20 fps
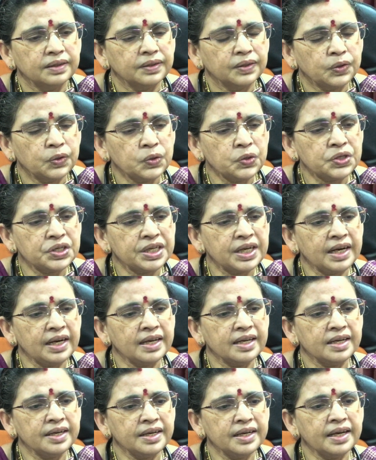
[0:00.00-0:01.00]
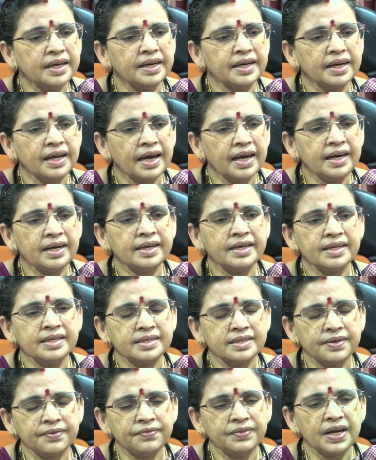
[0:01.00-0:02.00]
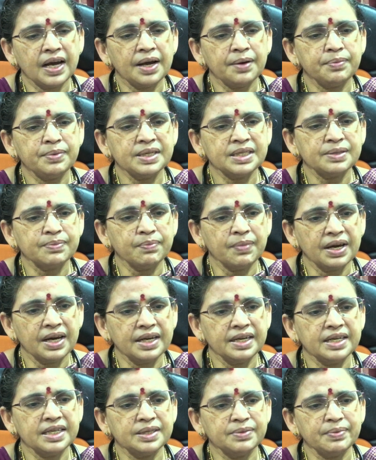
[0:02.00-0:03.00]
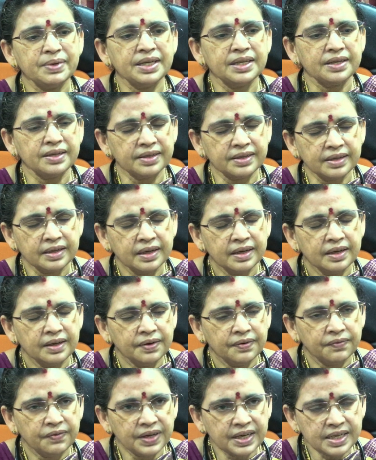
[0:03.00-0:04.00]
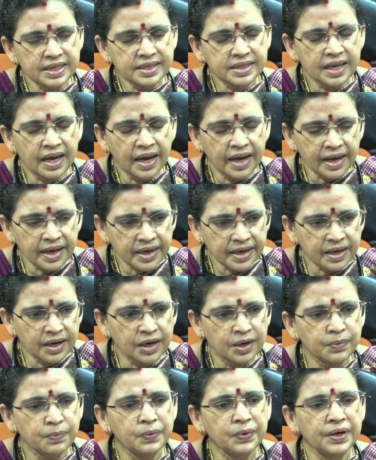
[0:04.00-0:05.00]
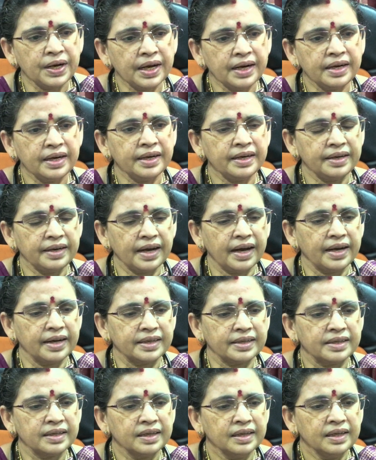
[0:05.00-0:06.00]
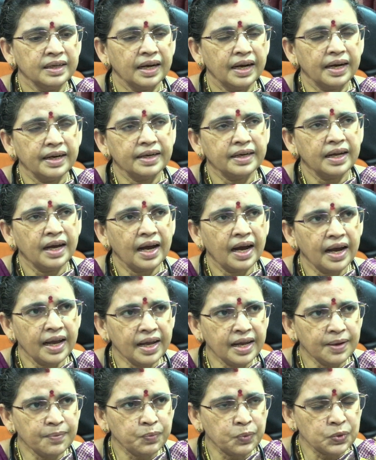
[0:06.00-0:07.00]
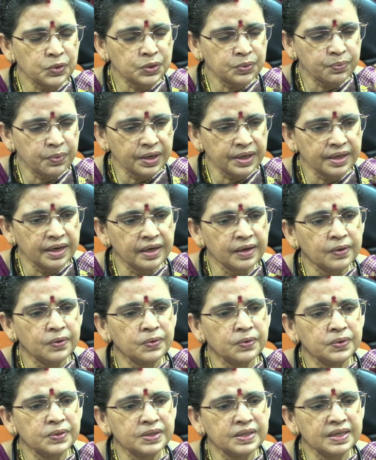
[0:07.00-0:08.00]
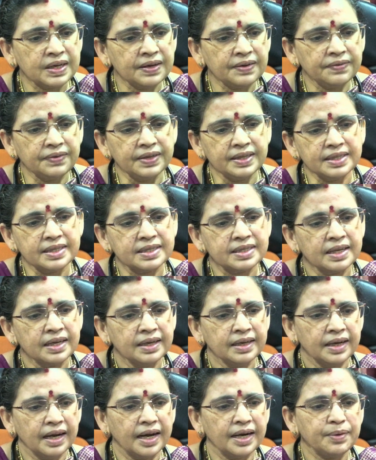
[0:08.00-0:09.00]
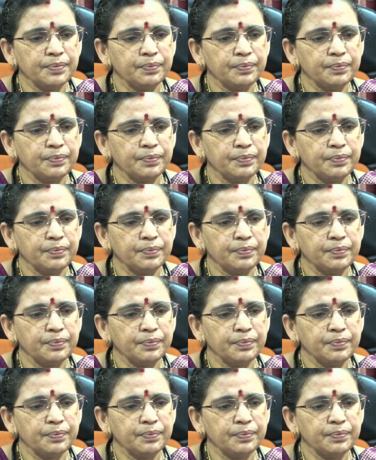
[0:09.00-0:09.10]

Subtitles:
crucial Indian realities of diabetes management are: one is high carbohydrate diet and high postprandial glucose levels, and